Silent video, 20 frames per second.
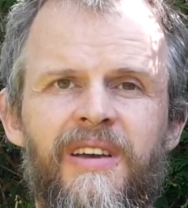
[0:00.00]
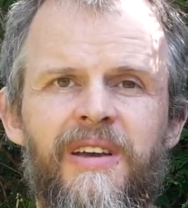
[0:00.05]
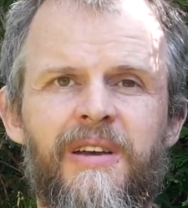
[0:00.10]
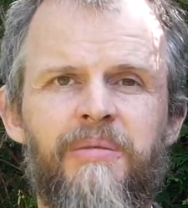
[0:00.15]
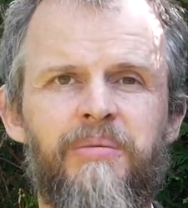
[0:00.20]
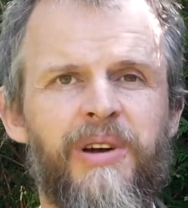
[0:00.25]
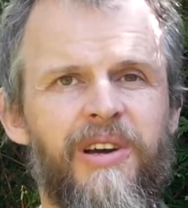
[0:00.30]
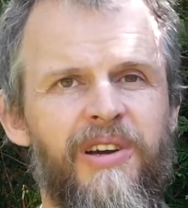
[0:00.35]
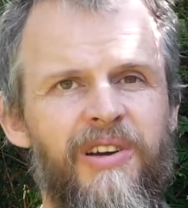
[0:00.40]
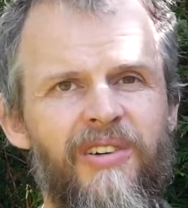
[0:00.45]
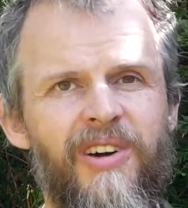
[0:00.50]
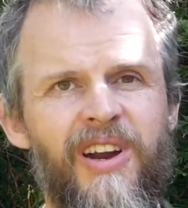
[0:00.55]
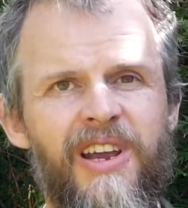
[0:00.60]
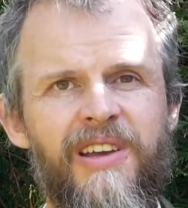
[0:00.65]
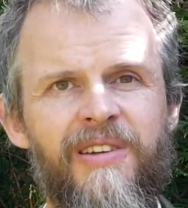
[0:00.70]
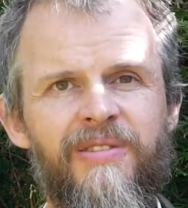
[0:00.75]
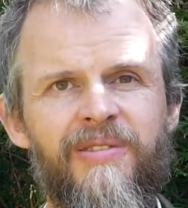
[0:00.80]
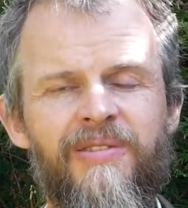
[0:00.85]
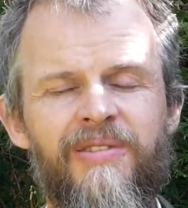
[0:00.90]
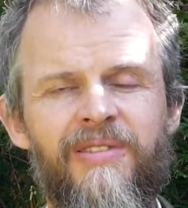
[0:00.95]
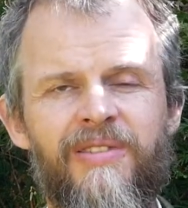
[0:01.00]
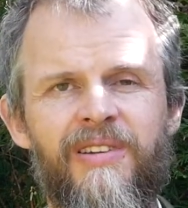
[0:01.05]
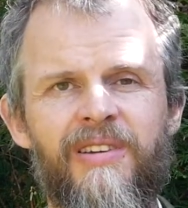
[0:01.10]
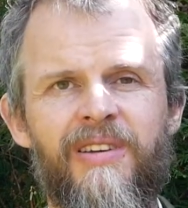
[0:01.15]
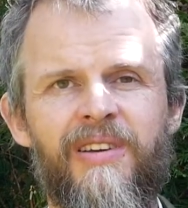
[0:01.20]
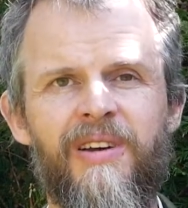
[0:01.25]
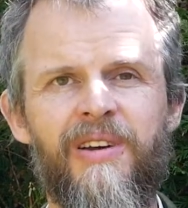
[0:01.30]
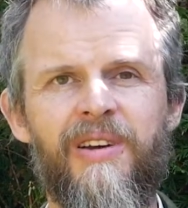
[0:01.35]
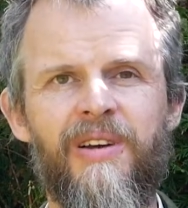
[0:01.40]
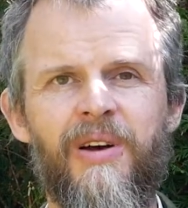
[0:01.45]
But grief
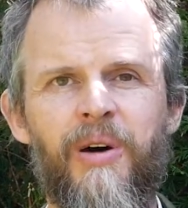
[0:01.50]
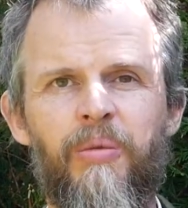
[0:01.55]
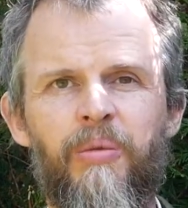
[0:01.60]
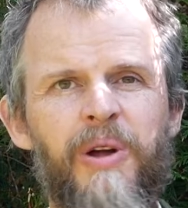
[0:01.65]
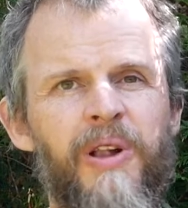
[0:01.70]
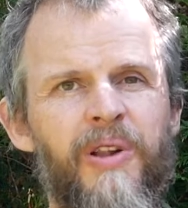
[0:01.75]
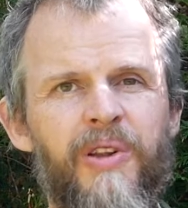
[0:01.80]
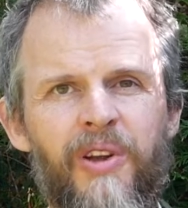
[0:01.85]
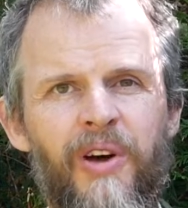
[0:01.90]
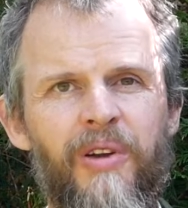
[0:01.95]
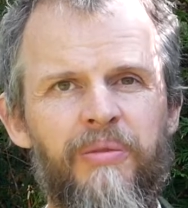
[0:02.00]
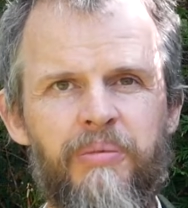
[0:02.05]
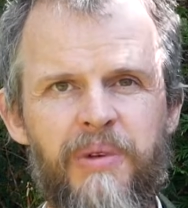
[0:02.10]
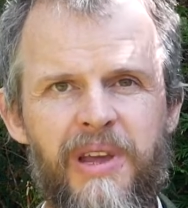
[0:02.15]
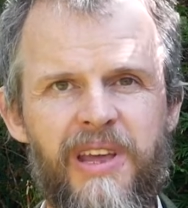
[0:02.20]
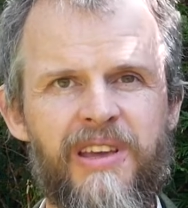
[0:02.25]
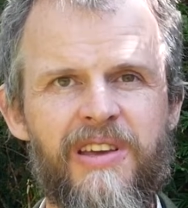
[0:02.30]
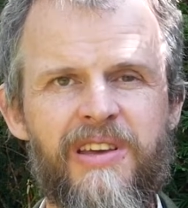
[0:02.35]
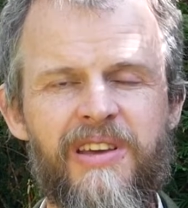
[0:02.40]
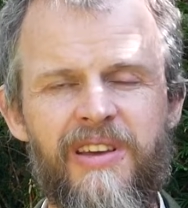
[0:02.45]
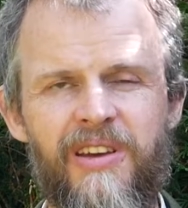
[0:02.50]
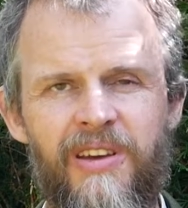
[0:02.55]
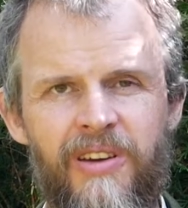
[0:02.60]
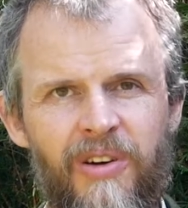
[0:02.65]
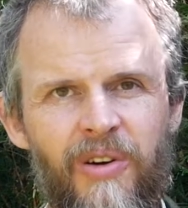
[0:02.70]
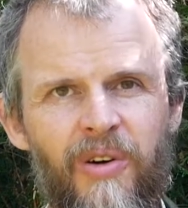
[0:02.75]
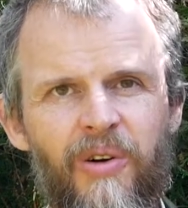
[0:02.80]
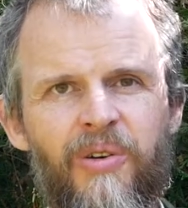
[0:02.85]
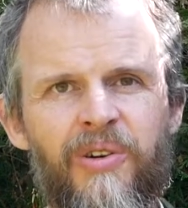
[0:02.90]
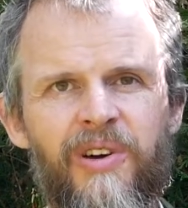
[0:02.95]
will not be
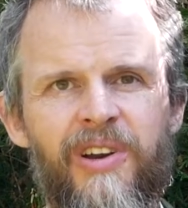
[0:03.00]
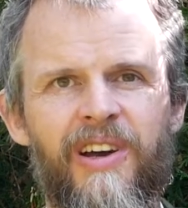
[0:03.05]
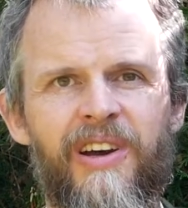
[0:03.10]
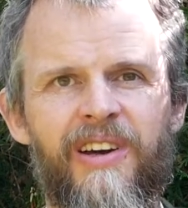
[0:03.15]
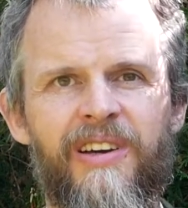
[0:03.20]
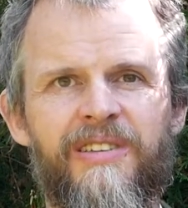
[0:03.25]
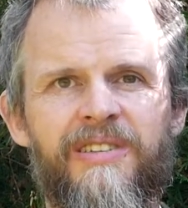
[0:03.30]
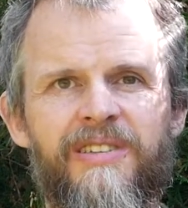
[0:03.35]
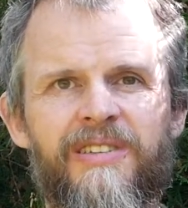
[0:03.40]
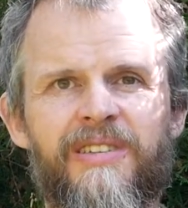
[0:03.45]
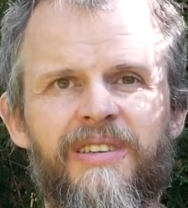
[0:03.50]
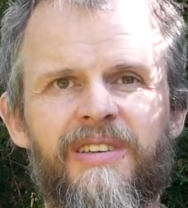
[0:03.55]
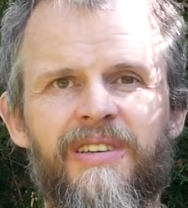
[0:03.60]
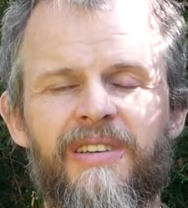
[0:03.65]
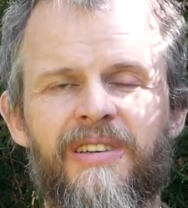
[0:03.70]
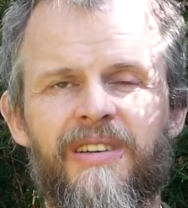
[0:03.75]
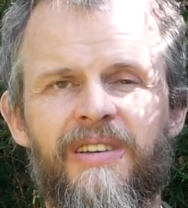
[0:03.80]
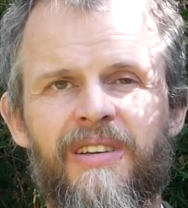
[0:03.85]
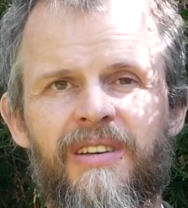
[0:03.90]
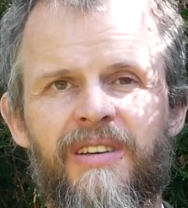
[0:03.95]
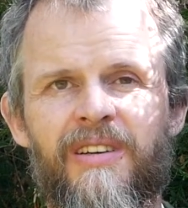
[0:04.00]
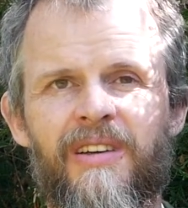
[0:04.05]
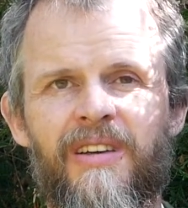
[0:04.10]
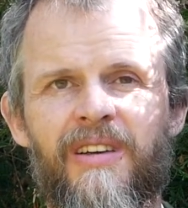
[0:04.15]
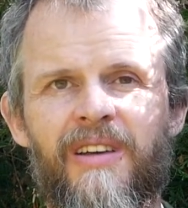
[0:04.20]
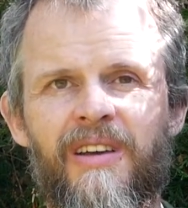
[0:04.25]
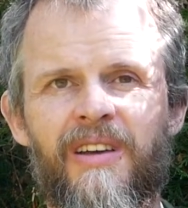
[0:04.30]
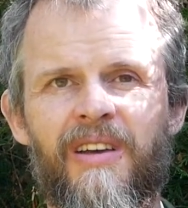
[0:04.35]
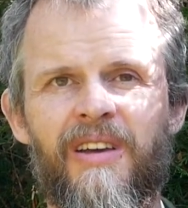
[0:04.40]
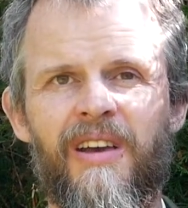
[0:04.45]
organised.
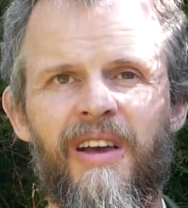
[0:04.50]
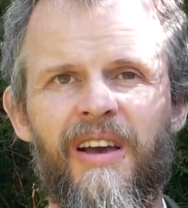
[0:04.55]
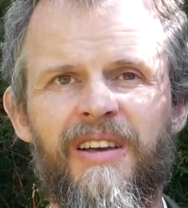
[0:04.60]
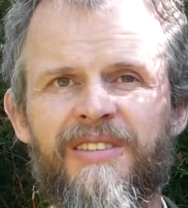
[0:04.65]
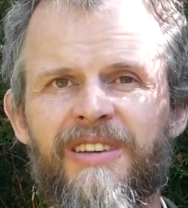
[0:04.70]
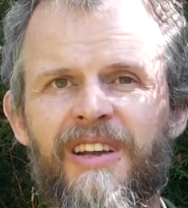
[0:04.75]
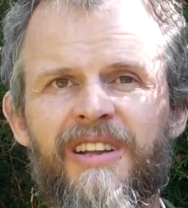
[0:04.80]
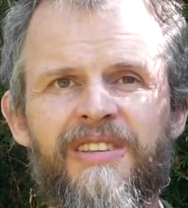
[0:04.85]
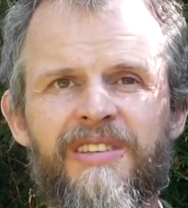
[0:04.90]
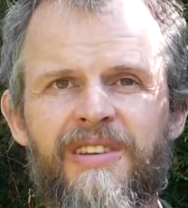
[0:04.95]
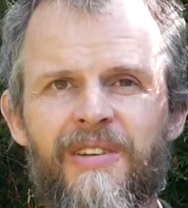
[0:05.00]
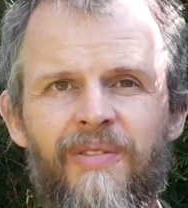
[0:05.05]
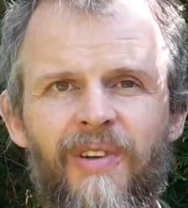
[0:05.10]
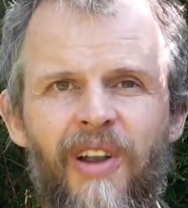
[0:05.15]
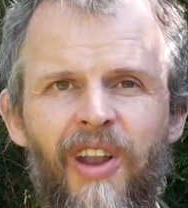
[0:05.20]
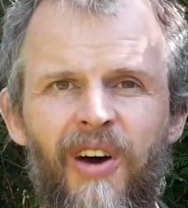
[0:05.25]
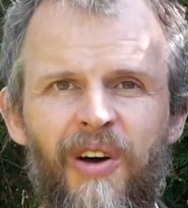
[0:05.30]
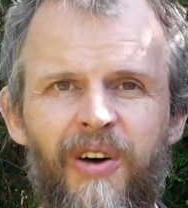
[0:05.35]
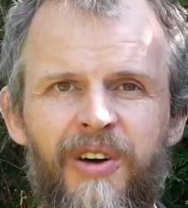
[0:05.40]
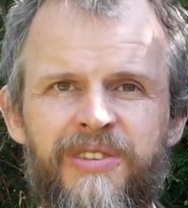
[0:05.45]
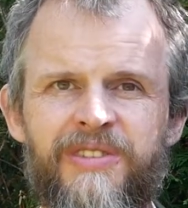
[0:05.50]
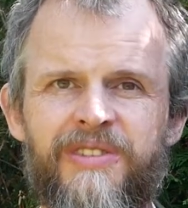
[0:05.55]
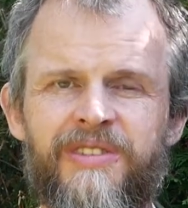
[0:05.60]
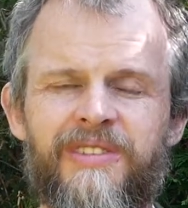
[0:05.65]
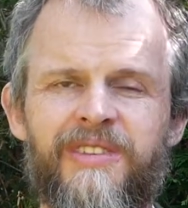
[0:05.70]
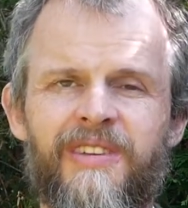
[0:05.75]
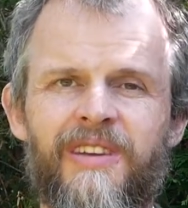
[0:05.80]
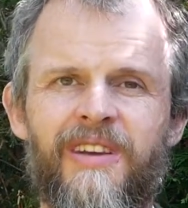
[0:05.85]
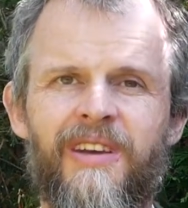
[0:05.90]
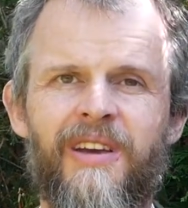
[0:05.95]
A sense of loss
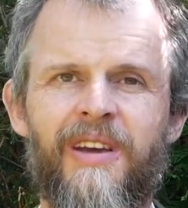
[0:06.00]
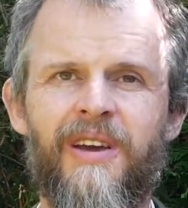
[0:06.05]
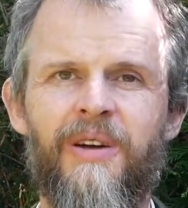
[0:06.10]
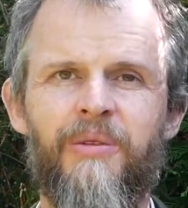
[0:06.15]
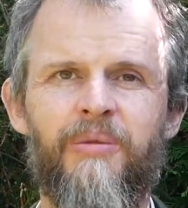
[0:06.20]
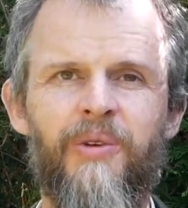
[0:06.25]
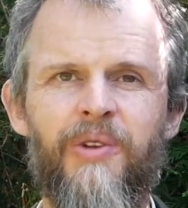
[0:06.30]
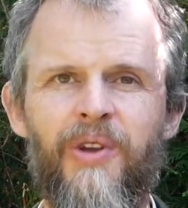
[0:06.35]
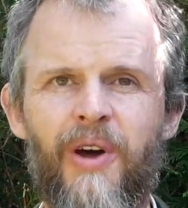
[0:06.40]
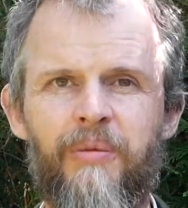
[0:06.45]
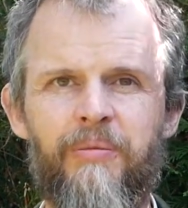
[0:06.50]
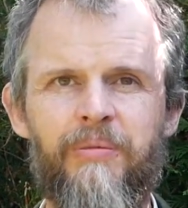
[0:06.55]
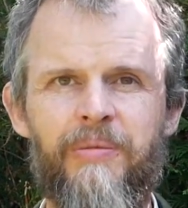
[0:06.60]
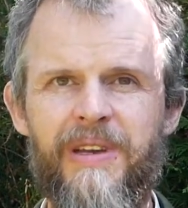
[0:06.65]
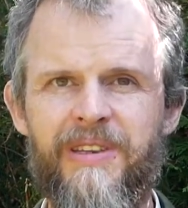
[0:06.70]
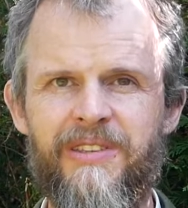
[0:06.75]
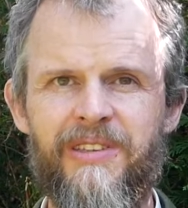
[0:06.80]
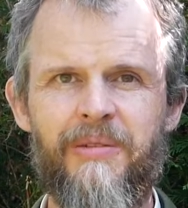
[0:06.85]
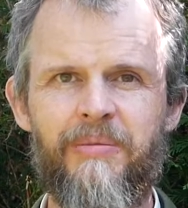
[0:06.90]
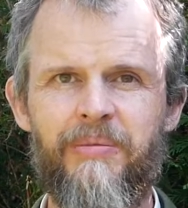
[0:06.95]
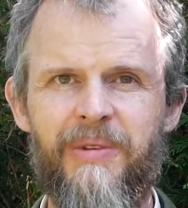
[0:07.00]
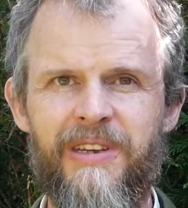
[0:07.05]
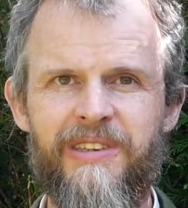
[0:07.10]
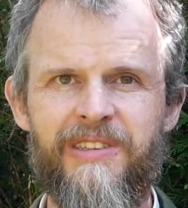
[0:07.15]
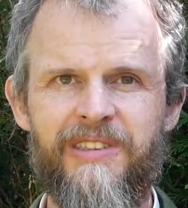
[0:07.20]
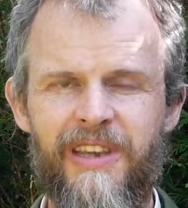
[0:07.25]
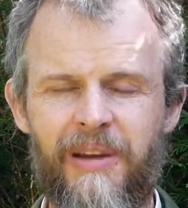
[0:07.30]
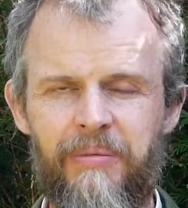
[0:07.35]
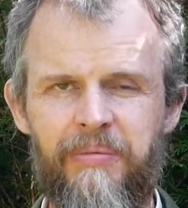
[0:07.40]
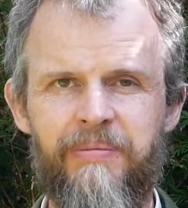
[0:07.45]
will not be simply
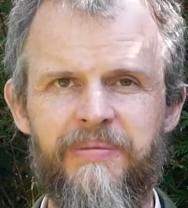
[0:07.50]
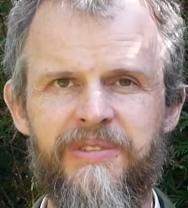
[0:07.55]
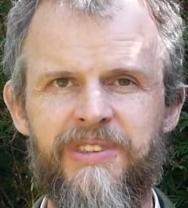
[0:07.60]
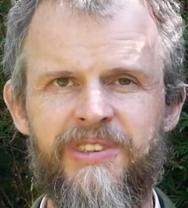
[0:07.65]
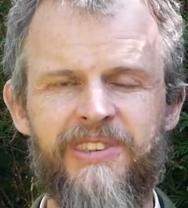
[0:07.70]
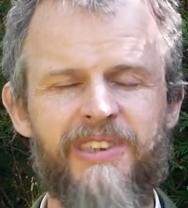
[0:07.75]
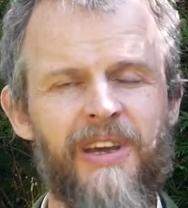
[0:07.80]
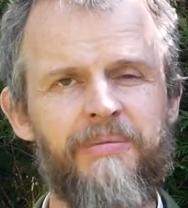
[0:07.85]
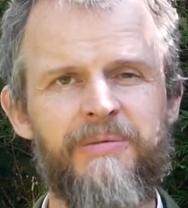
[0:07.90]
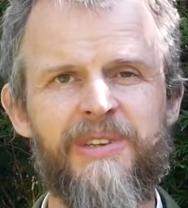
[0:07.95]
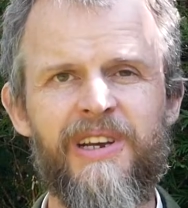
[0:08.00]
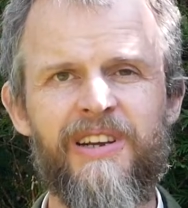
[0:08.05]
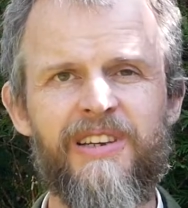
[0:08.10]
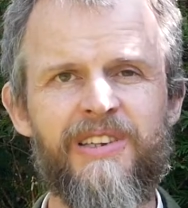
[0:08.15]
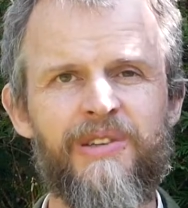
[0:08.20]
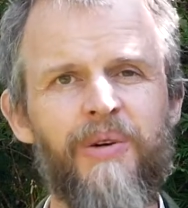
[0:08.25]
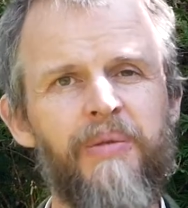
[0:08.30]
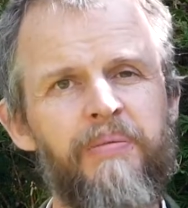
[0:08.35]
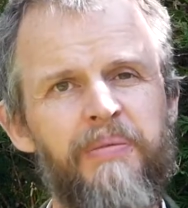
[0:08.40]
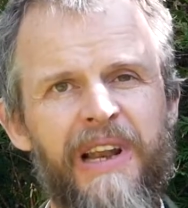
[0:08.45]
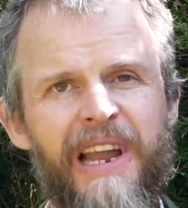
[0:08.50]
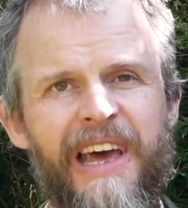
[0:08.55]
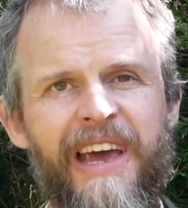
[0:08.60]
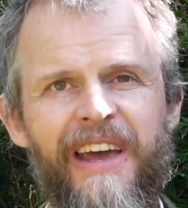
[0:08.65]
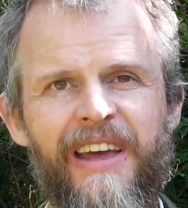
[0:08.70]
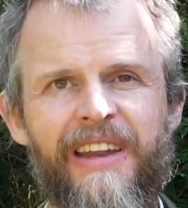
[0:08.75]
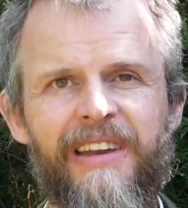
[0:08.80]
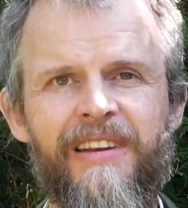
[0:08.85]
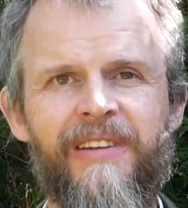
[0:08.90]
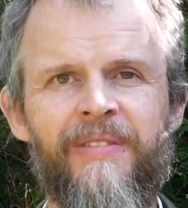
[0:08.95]
subject to a plan.